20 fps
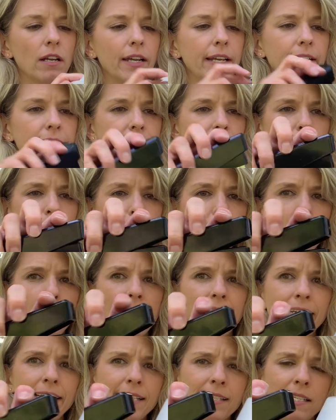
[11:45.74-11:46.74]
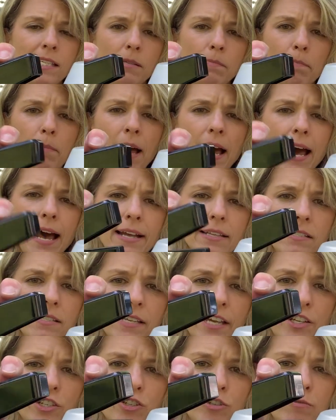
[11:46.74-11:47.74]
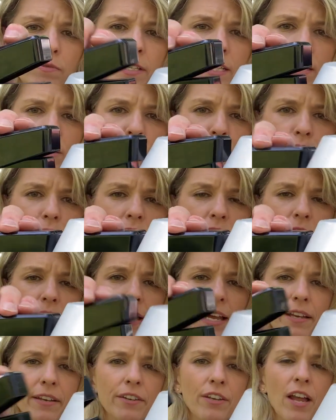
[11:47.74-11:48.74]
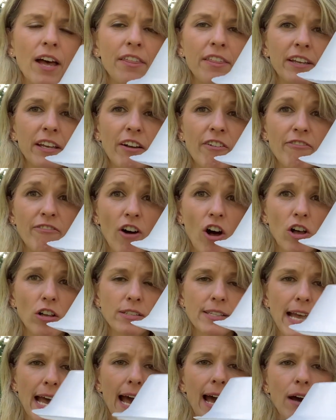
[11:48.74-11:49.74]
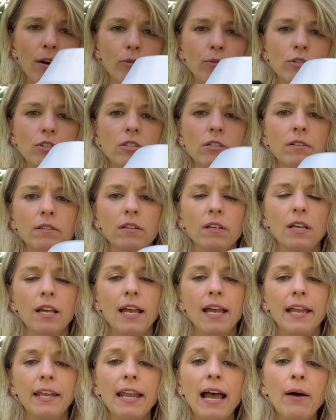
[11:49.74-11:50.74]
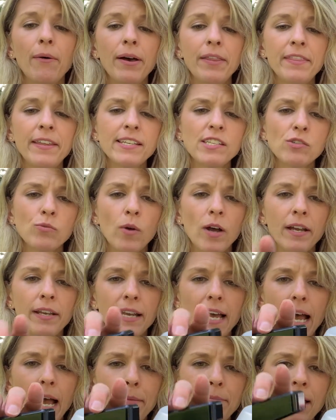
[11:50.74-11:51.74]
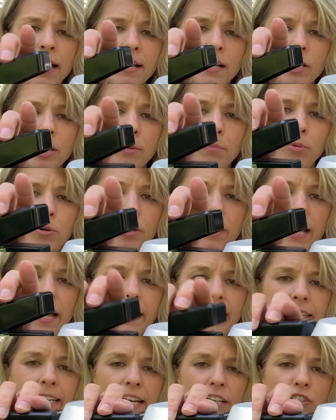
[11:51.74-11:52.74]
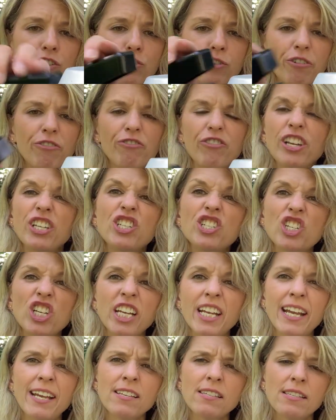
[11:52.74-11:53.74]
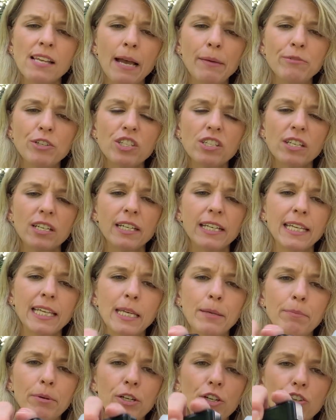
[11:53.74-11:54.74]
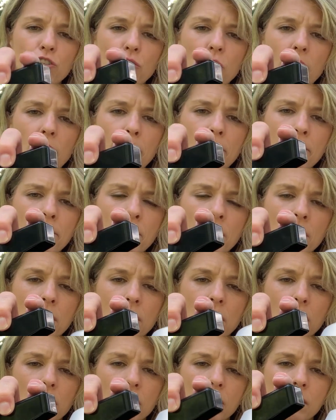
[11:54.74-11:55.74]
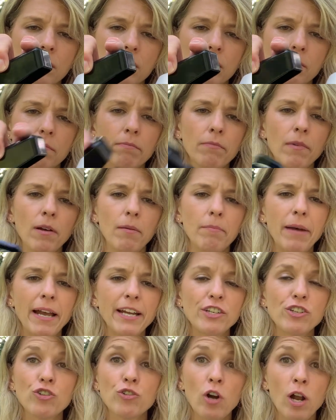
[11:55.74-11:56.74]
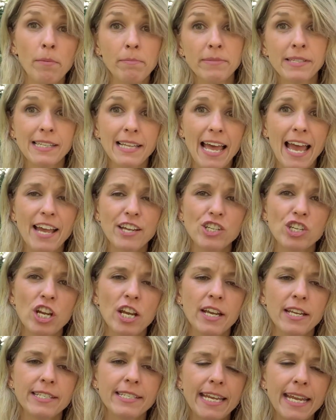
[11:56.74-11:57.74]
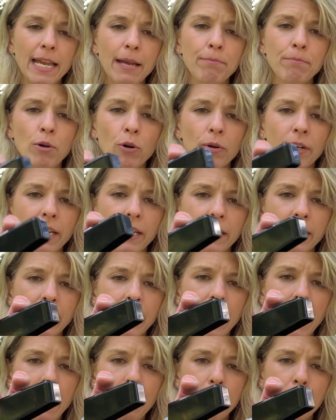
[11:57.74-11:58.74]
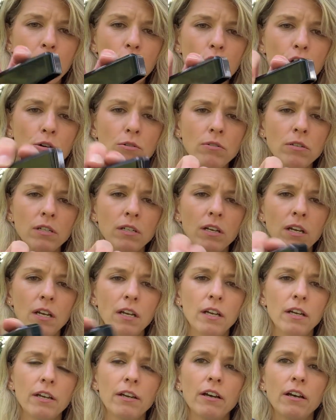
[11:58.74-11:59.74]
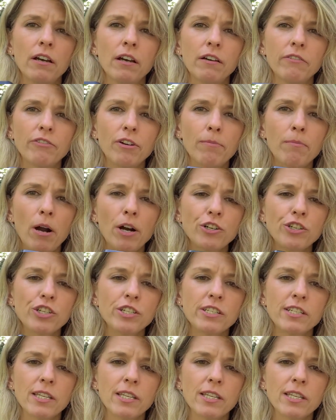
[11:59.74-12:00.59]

in as many spots as you need to so that nothing falls out. Now on this one, I'm not going to put any extra fringiness. I'm just going to keep it a drum. My drum / tambourine combo for marching